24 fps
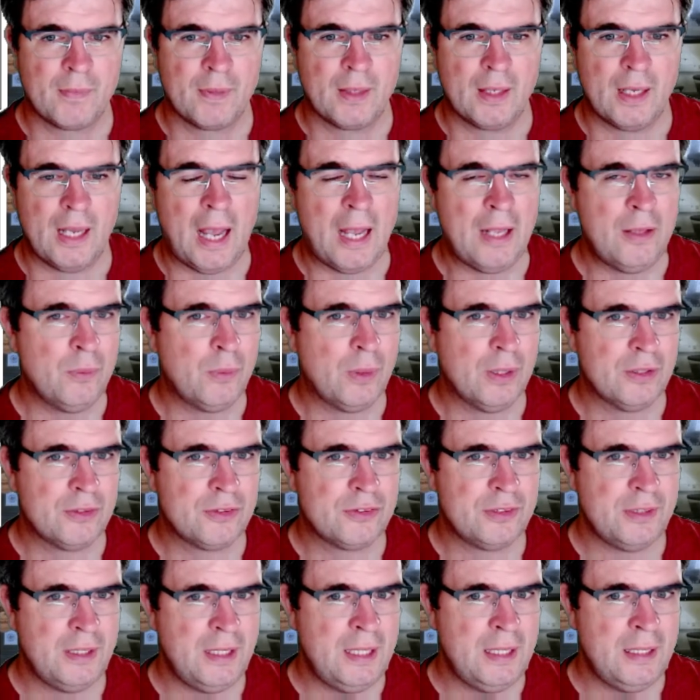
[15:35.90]
And you can
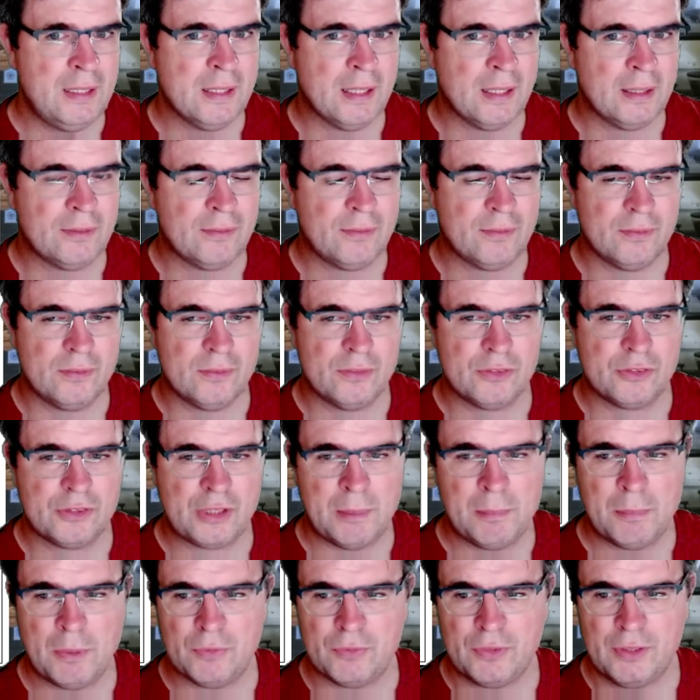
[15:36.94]
see that
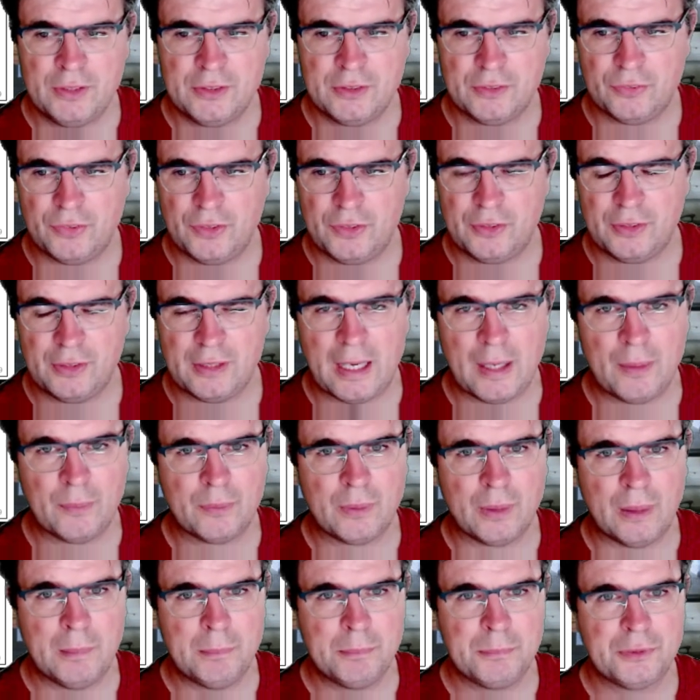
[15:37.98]
some of these efficient
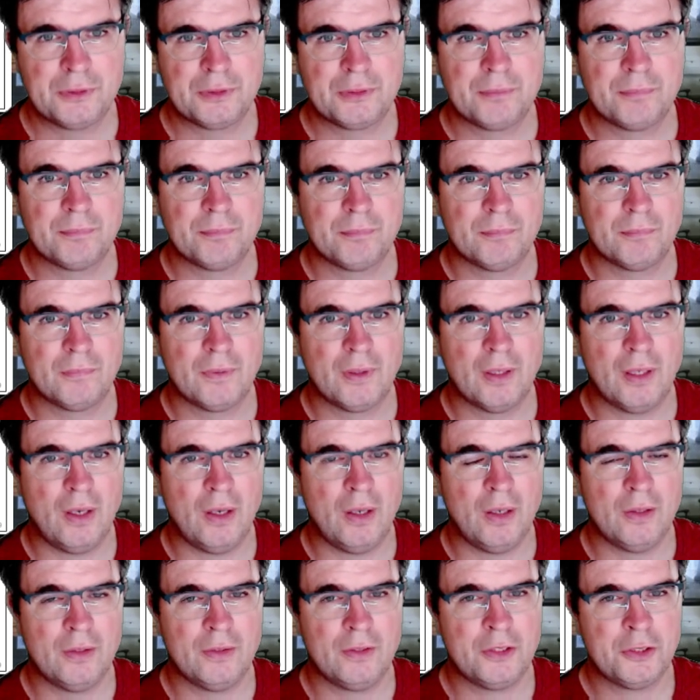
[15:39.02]
outcomes,
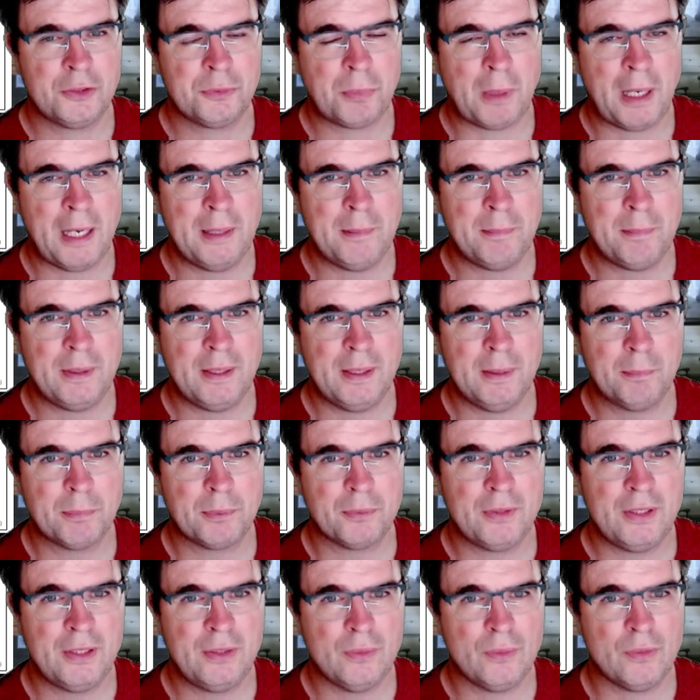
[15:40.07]
despite being
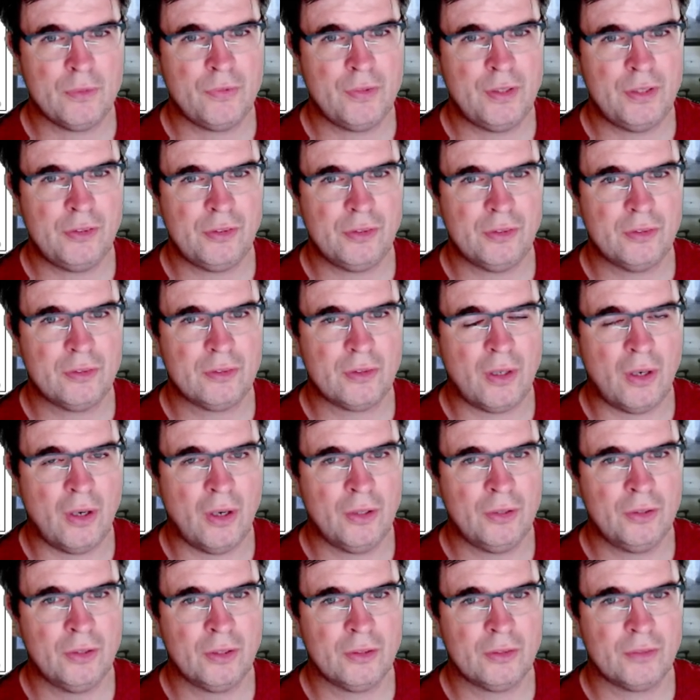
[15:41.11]
Pareto efficient, are
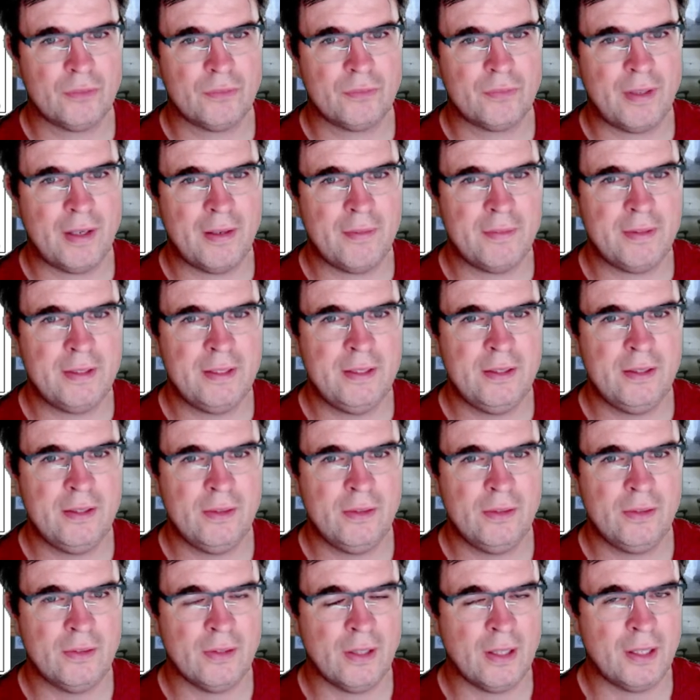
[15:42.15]
not very
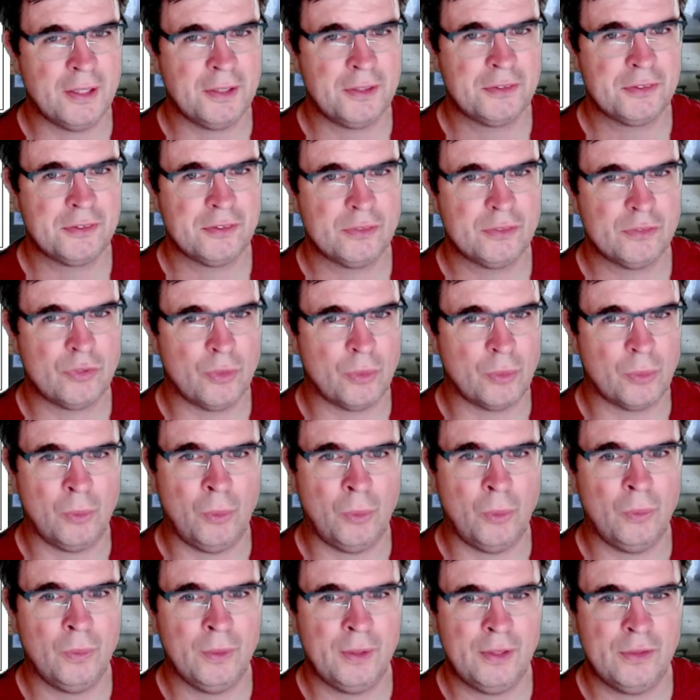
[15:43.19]
nice for
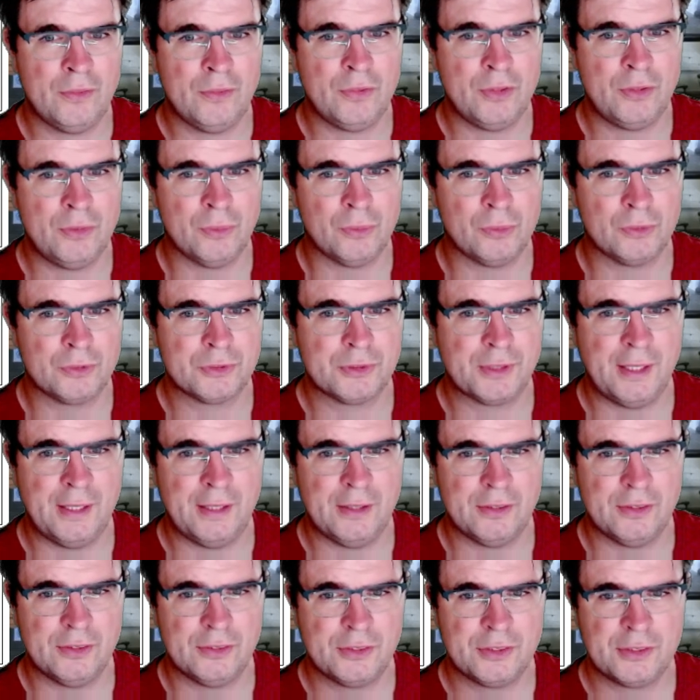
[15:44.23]
all individuals in
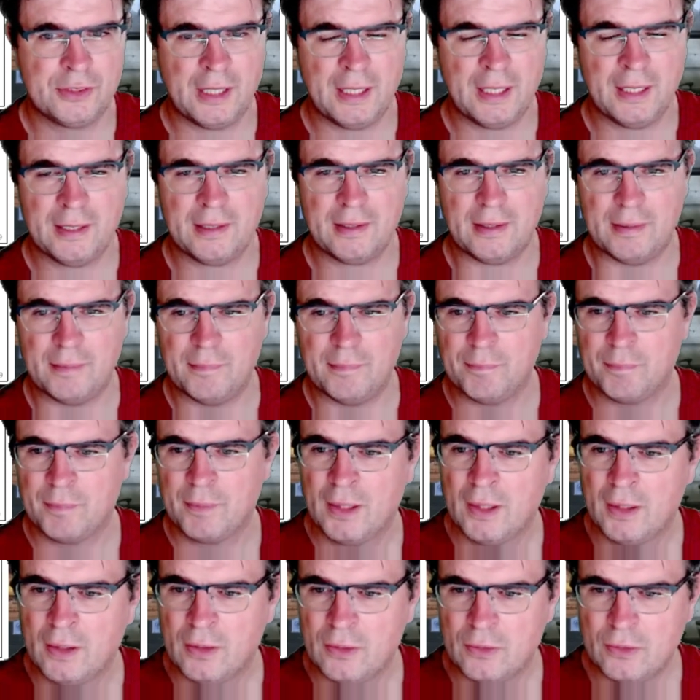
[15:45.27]
society.
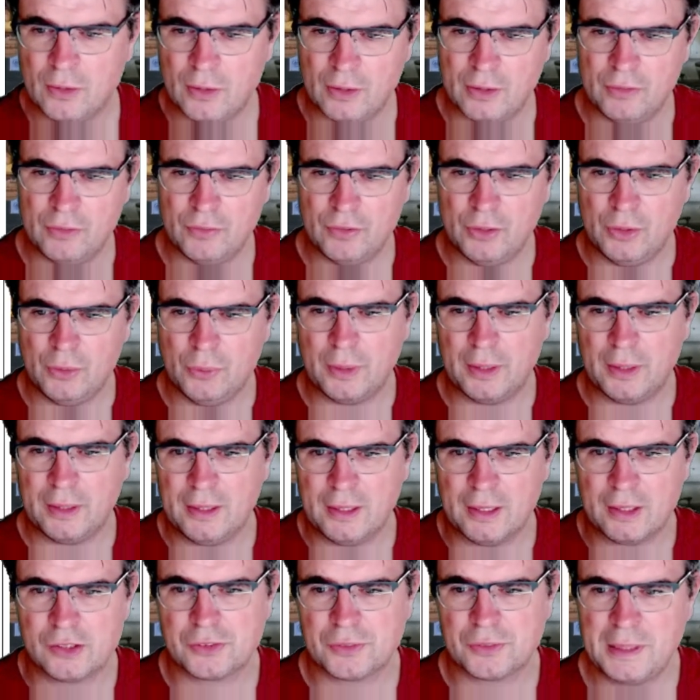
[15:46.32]
So if you look at the
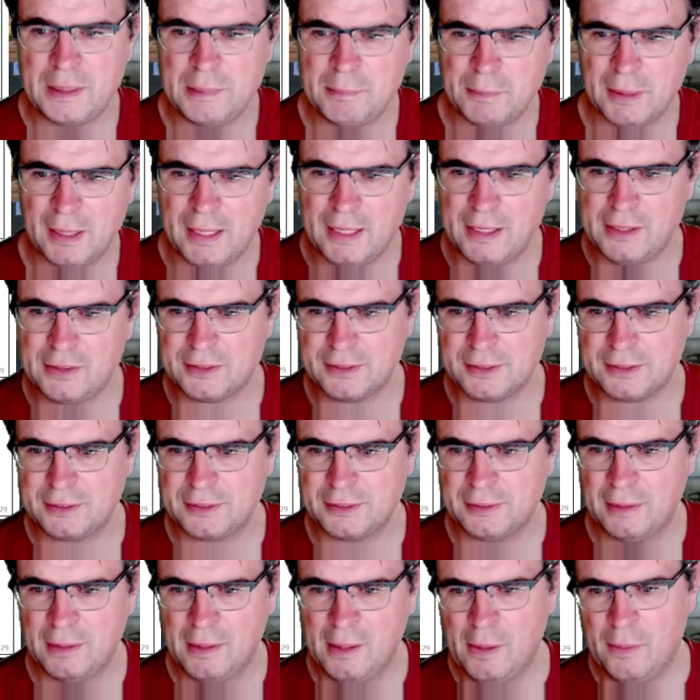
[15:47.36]
extreme cases,
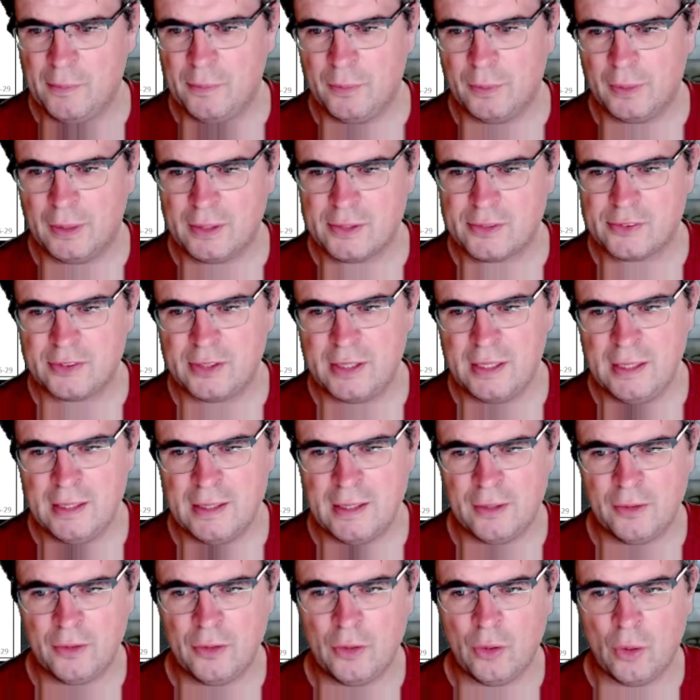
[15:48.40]
you can see
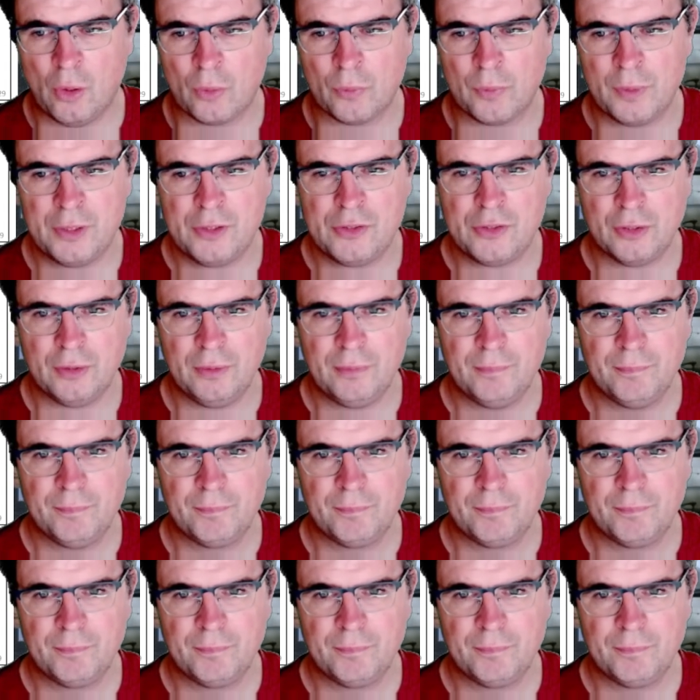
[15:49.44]
that the origin